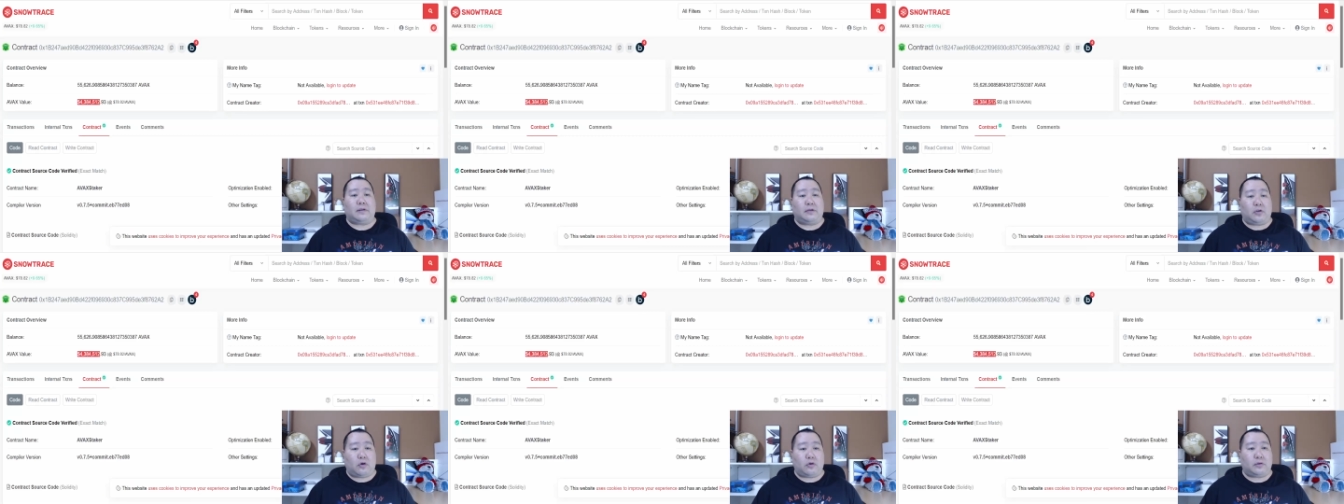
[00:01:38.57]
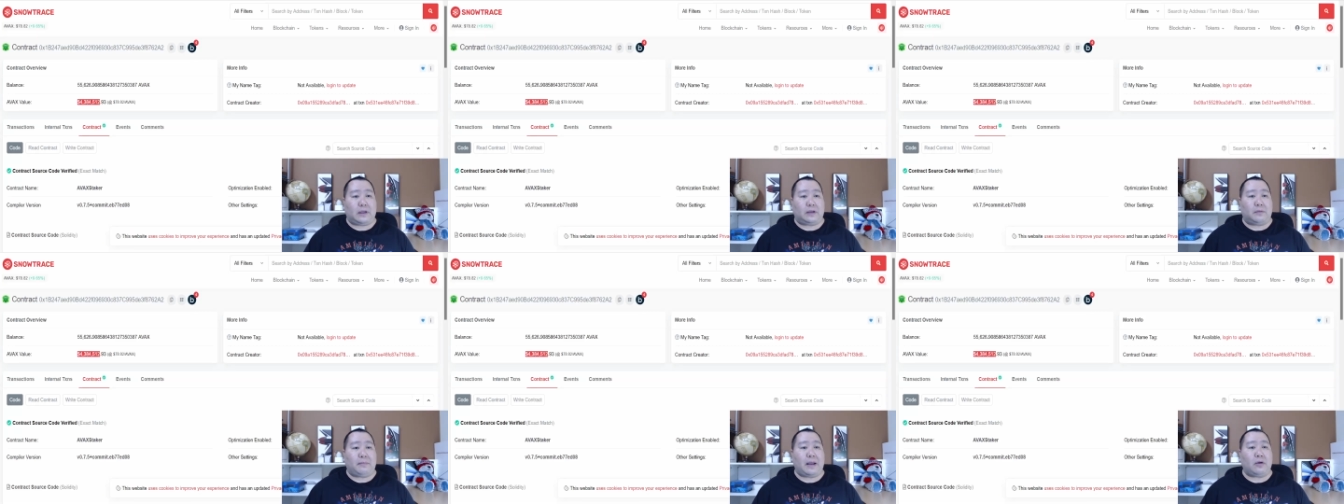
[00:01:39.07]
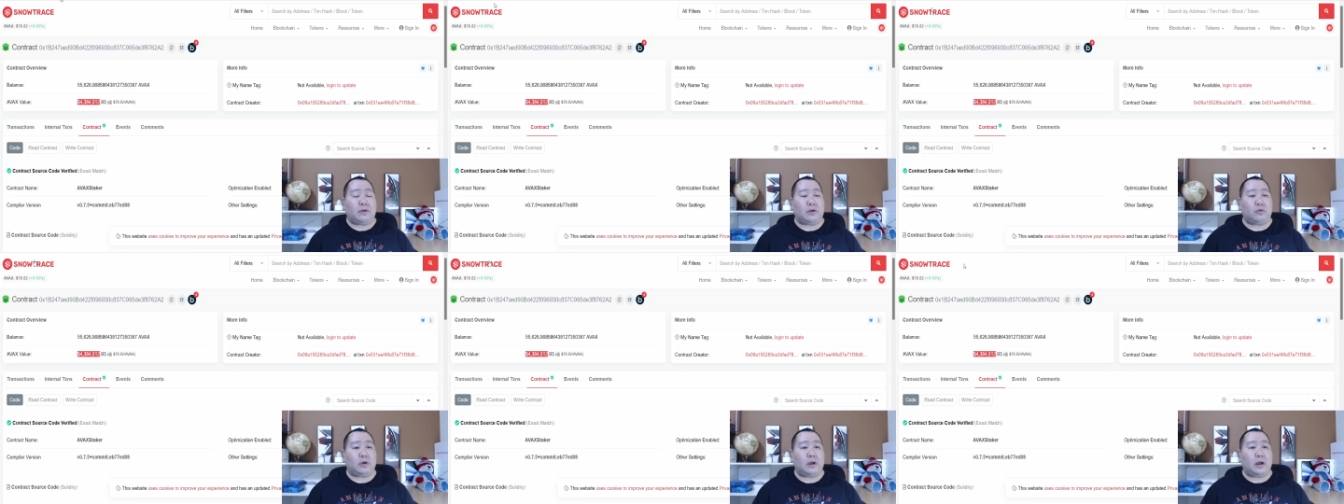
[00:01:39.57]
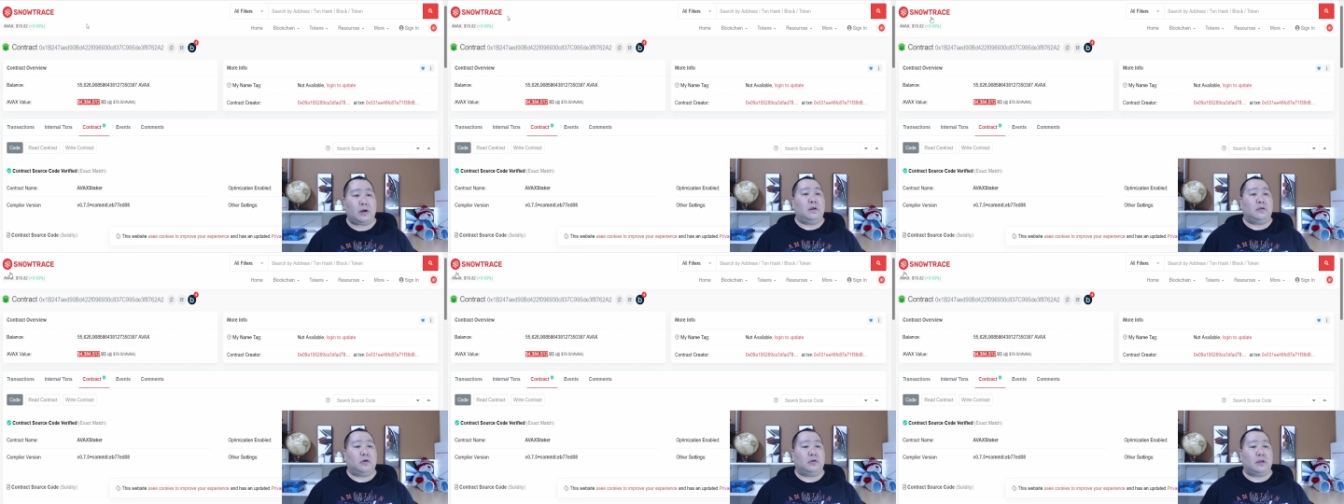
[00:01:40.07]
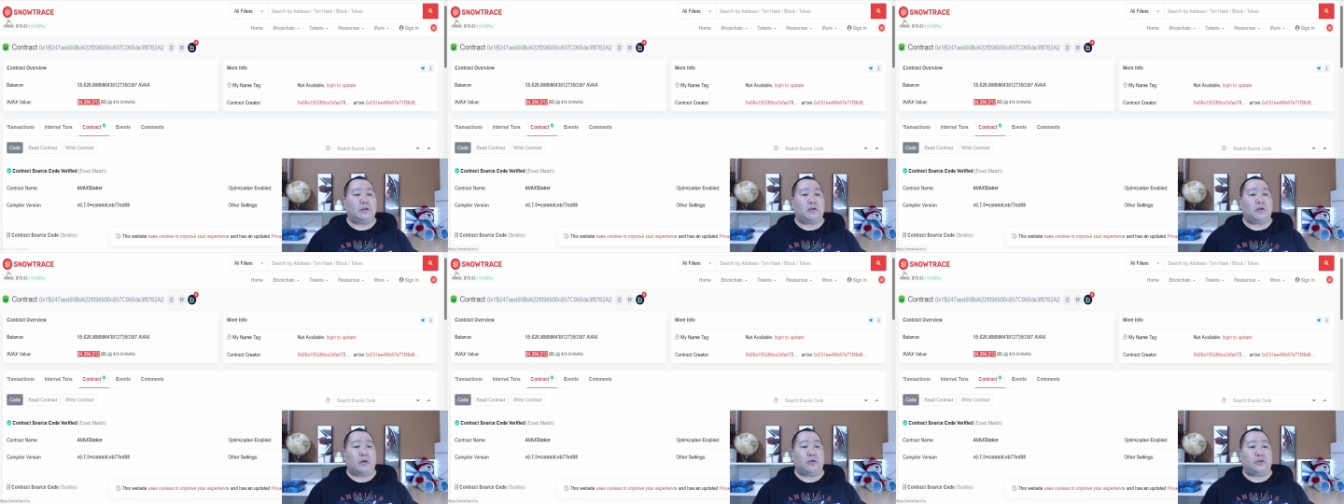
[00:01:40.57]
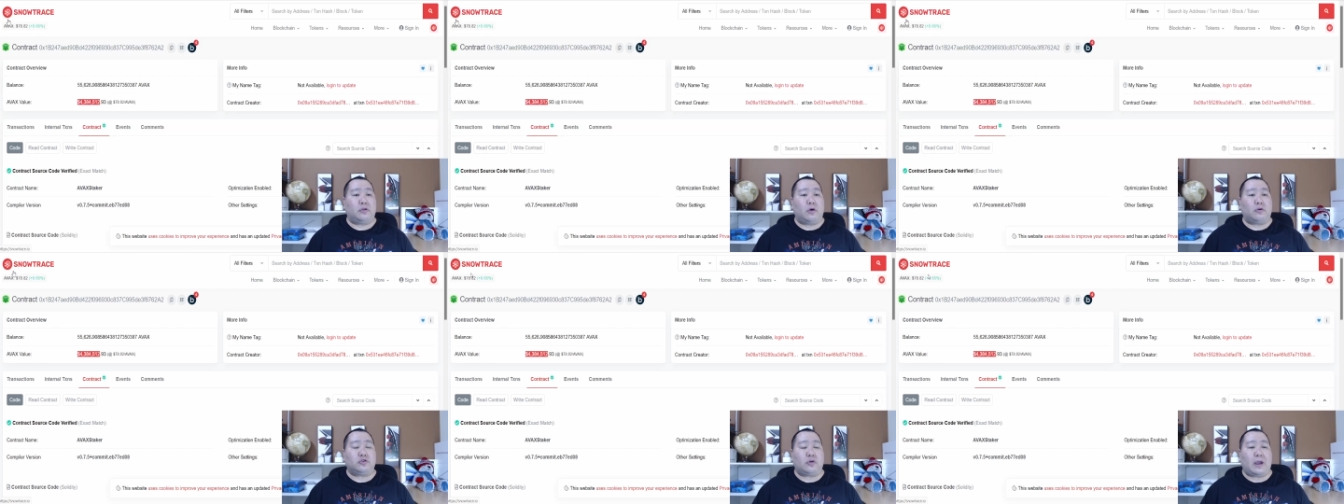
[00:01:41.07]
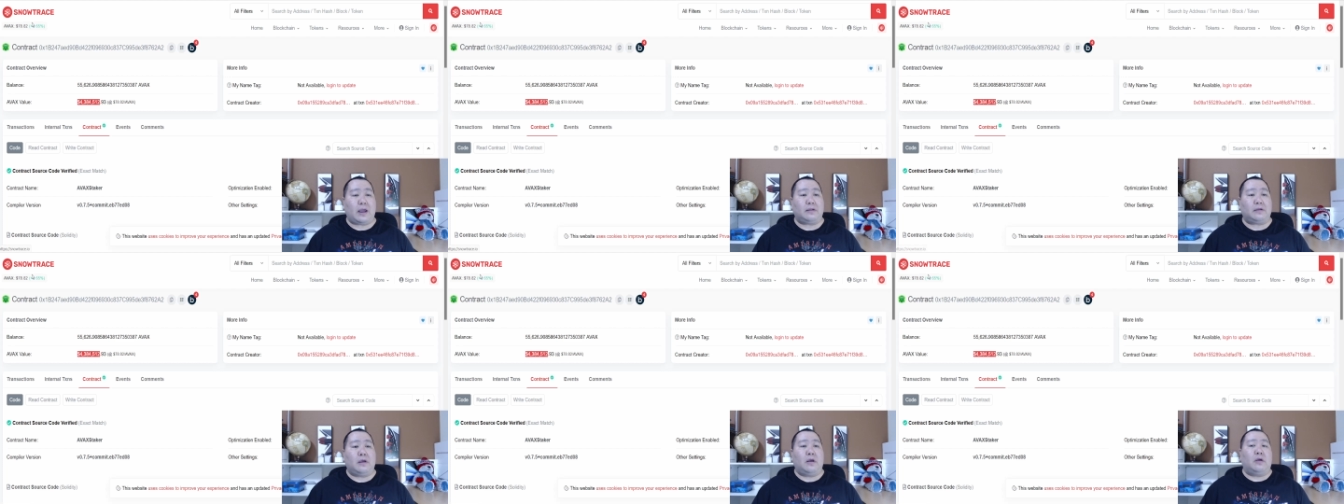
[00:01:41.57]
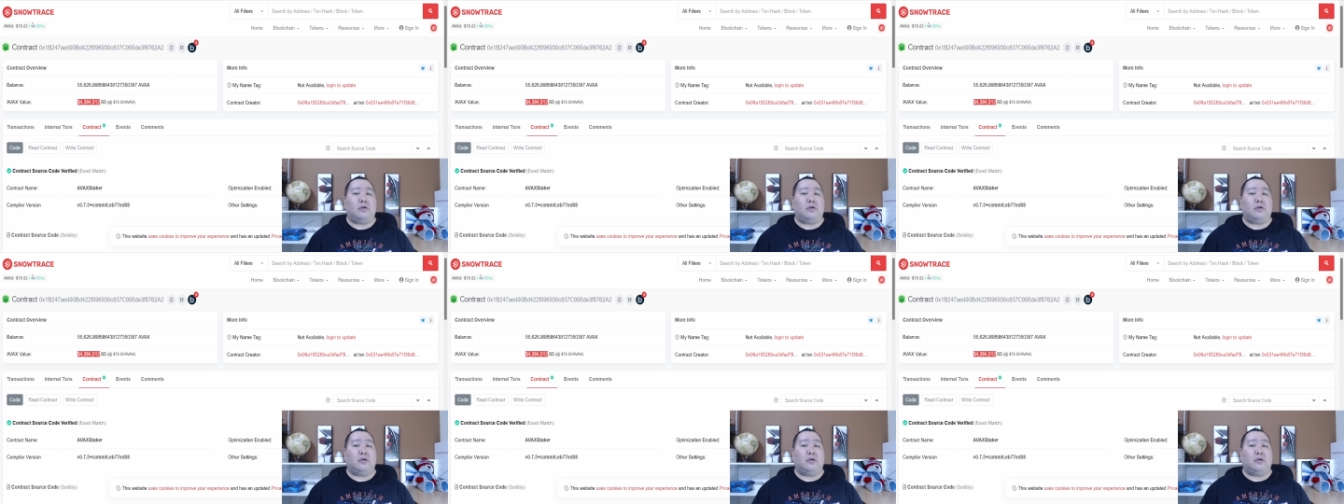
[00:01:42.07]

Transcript: This total stake amount. Here we go. So this is on Snow Trace.